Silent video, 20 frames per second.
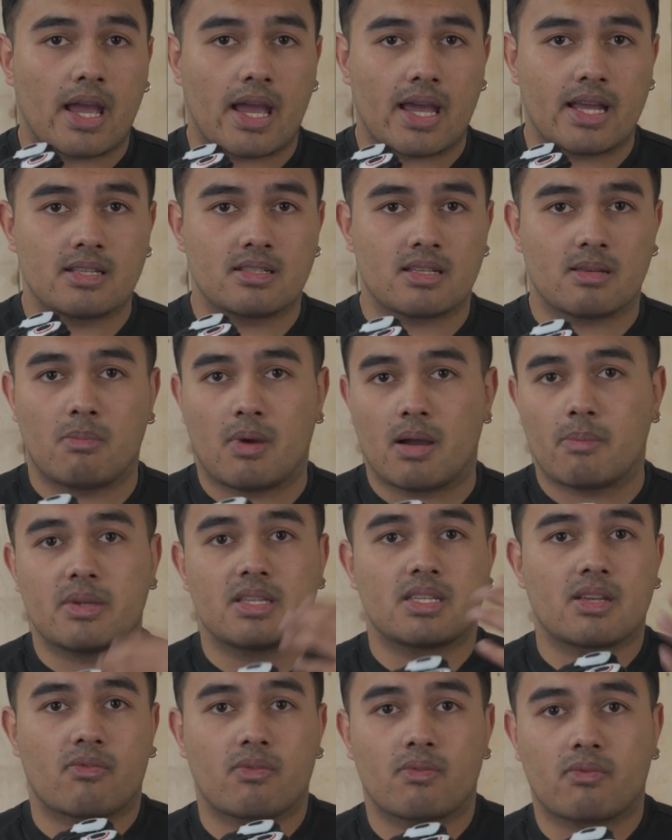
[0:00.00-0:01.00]
hands. It might be
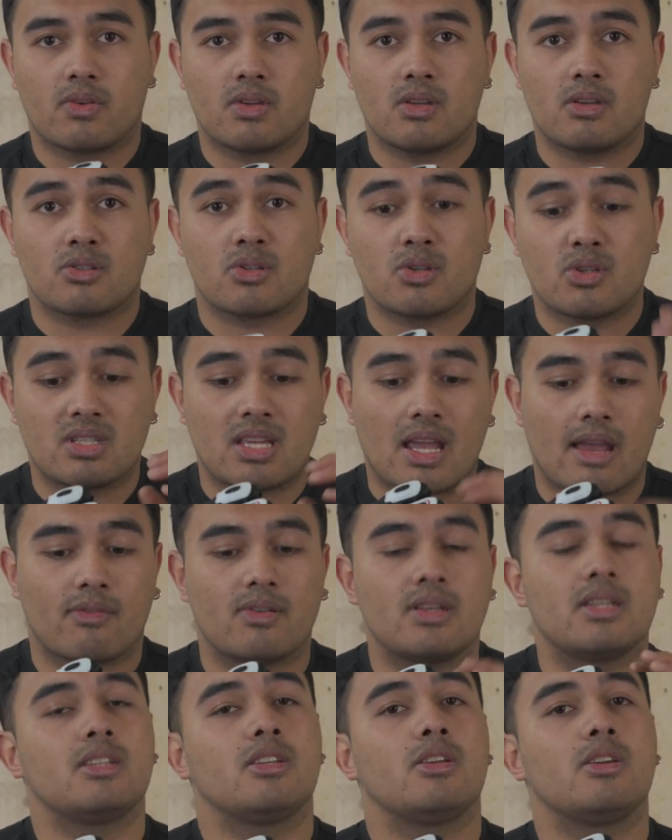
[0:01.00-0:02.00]
different for you, so you
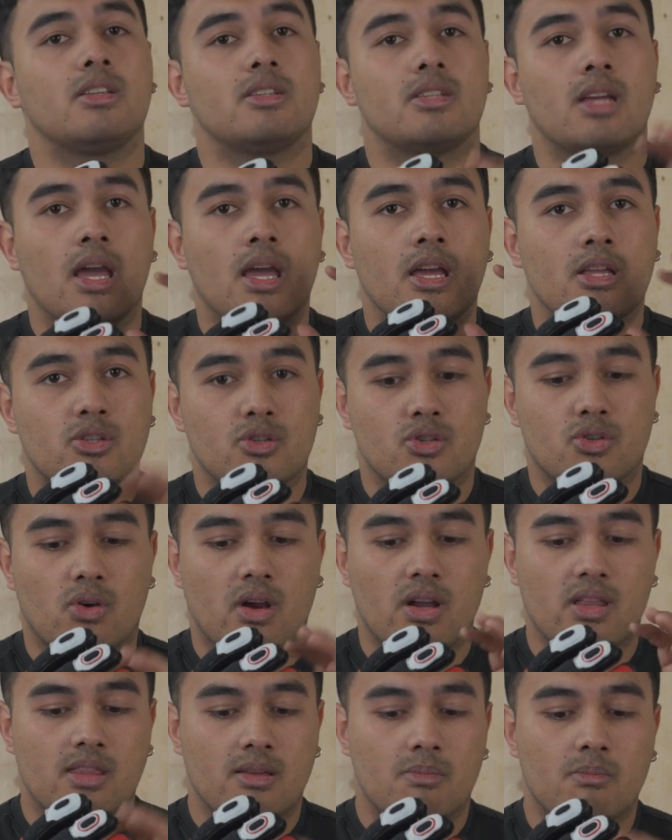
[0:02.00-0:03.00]
definitely need to
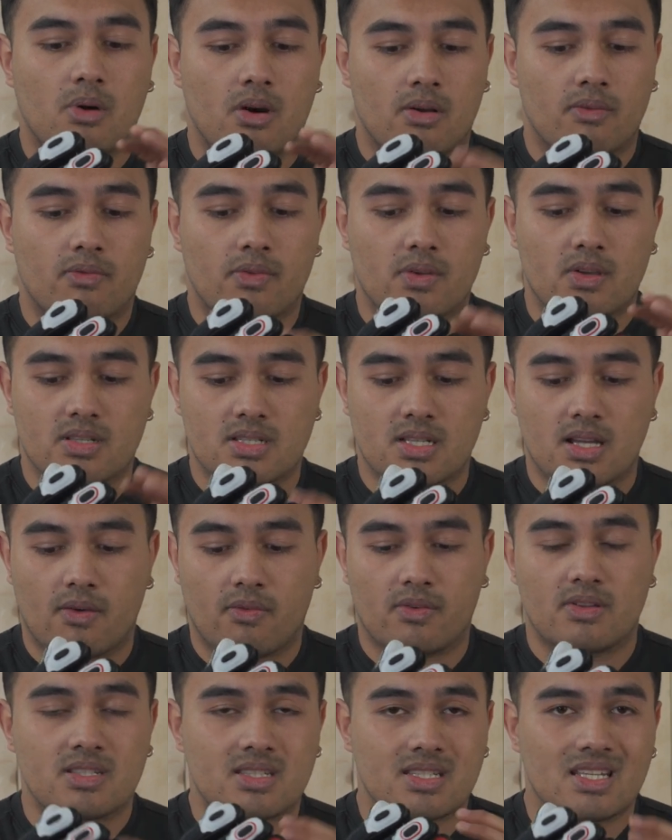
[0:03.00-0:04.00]
try them on for
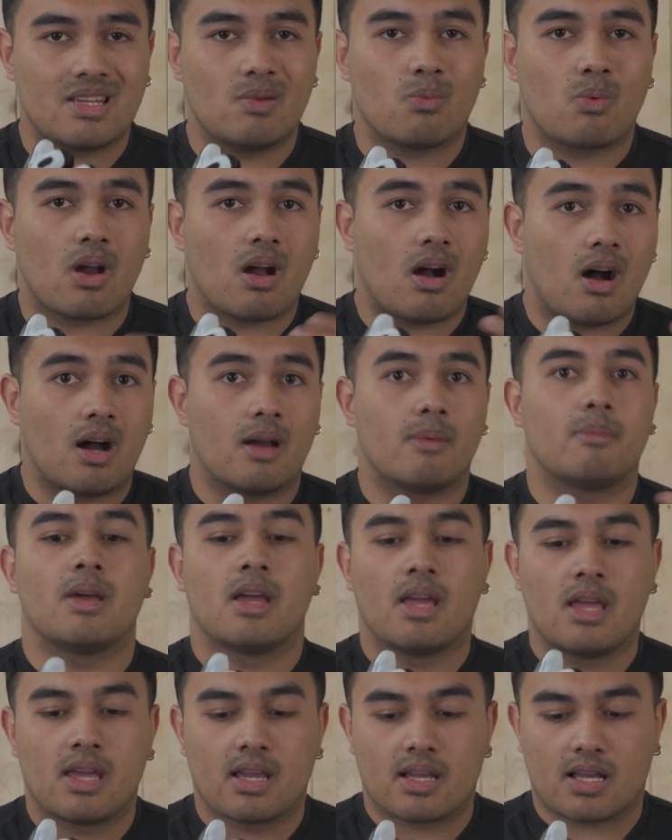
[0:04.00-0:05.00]
yourself and see where I'm
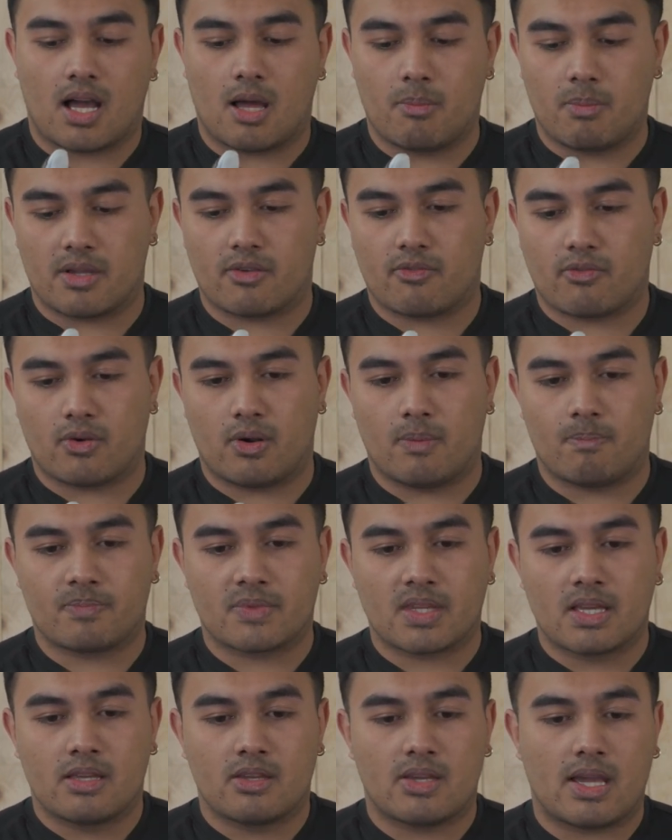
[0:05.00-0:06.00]
coming from.
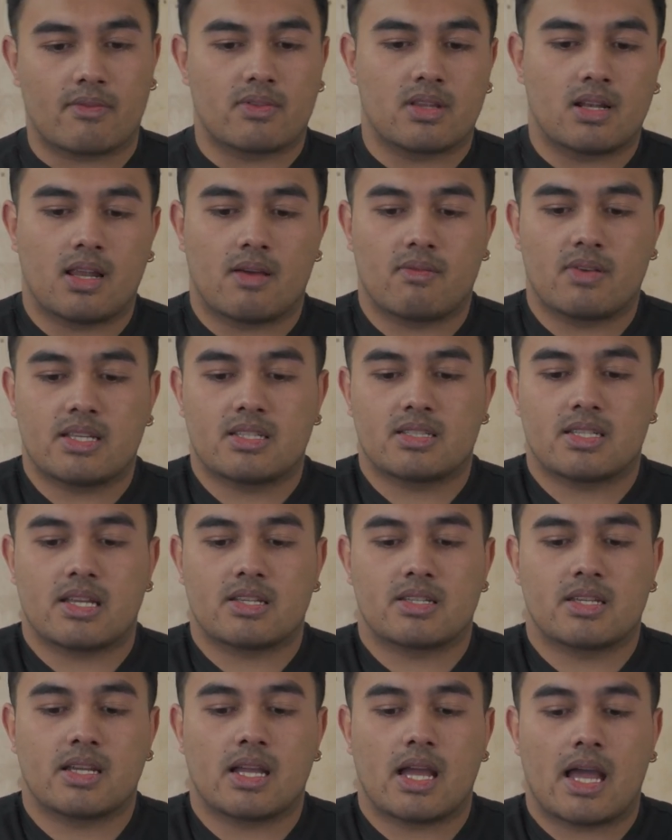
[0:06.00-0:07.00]
You have the lovely
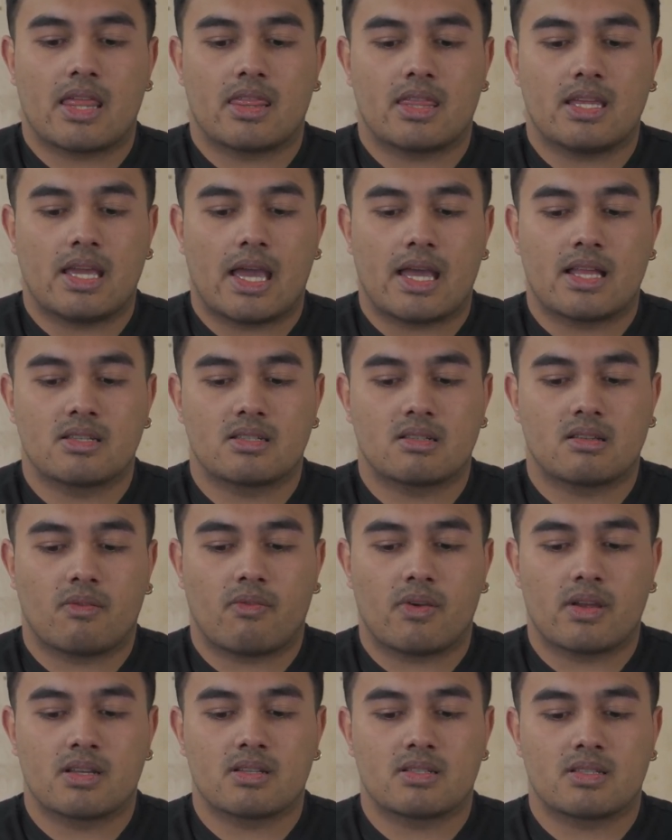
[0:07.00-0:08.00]
stitching at the ends of the
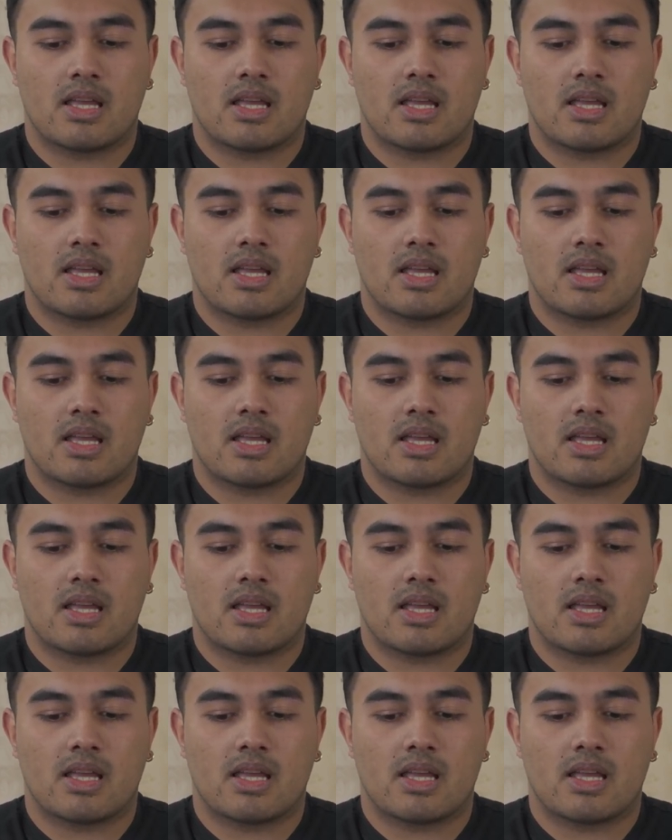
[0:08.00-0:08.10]
fingers